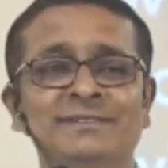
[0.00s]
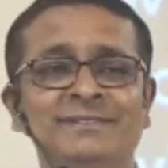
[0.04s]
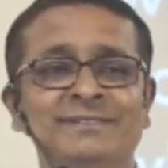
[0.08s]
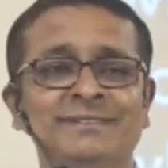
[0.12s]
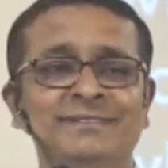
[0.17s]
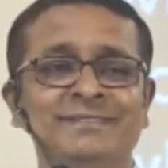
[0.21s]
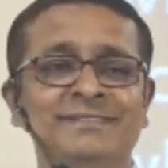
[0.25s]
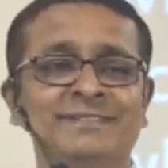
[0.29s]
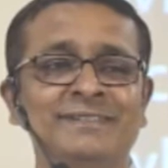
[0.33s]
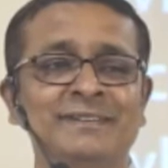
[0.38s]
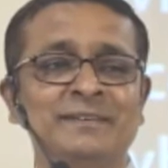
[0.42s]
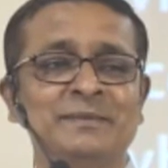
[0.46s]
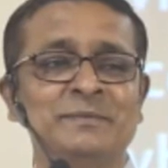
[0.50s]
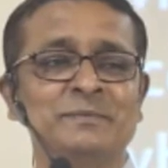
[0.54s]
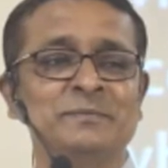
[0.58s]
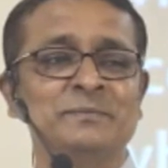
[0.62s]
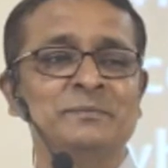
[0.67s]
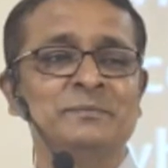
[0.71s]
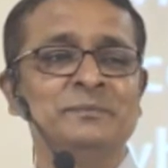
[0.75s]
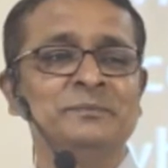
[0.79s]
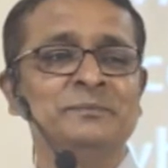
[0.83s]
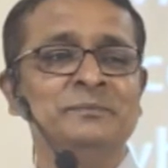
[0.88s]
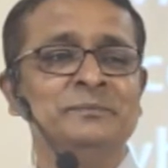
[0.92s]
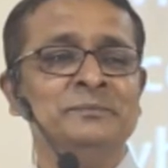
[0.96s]

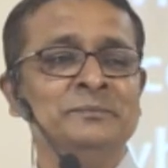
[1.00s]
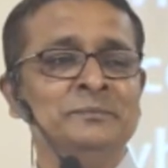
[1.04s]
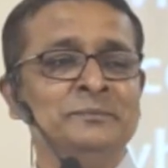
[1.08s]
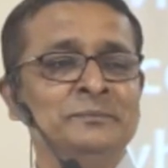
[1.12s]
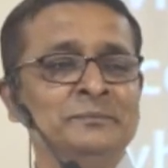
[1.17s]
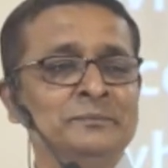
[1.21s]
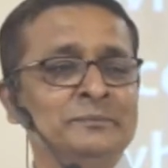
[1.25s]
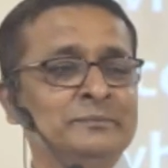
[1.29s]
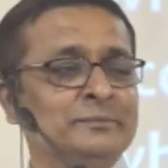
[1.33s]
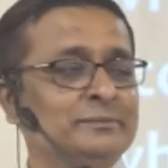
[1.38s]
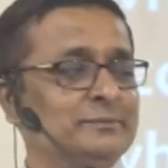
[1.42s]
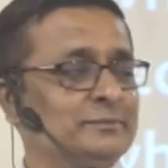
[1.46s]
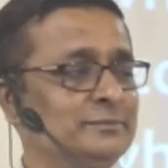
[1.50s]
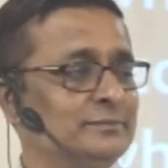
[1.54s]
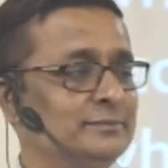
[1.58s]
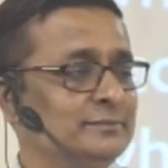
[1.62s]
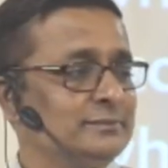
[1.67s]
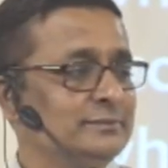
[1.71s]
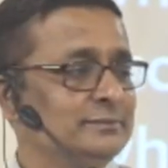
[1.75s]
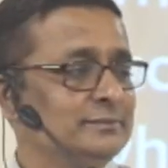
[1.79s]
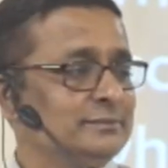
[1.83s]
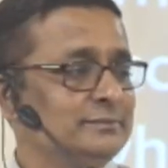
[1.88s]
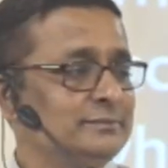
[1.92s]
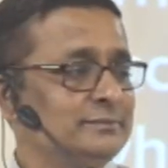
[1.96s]

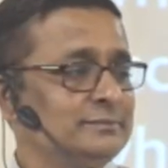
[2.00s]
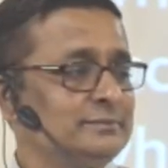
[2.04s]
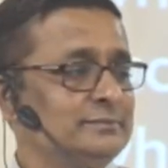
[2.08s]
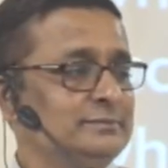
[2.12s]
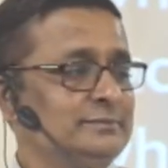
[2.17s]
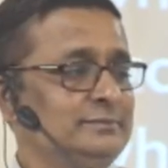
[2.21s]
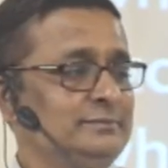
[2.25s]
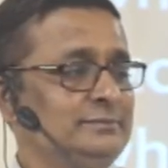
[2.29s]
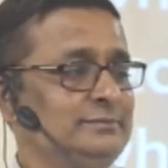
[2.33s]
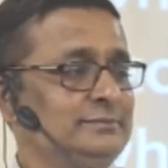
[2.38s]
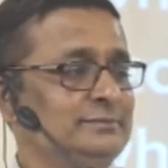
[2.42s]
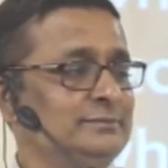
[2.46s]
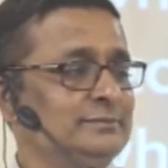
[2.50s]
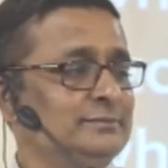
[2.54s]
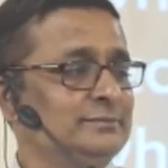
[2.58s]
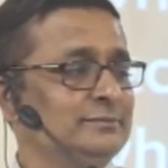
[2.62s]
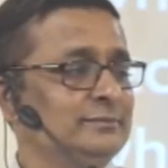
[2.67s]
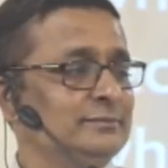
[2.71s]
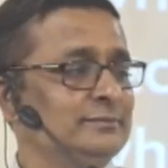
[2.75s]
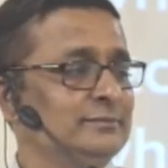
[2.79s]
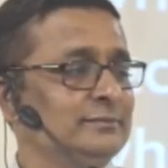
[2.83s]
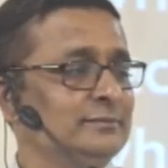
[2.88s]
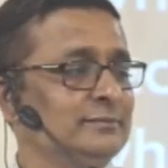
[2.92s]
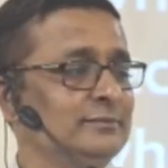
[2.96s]

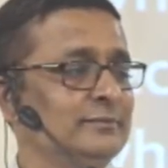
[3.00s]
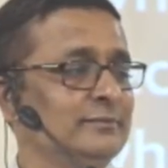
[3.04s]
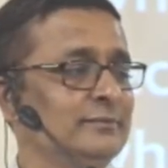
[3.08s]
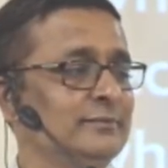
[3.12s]
[no speech]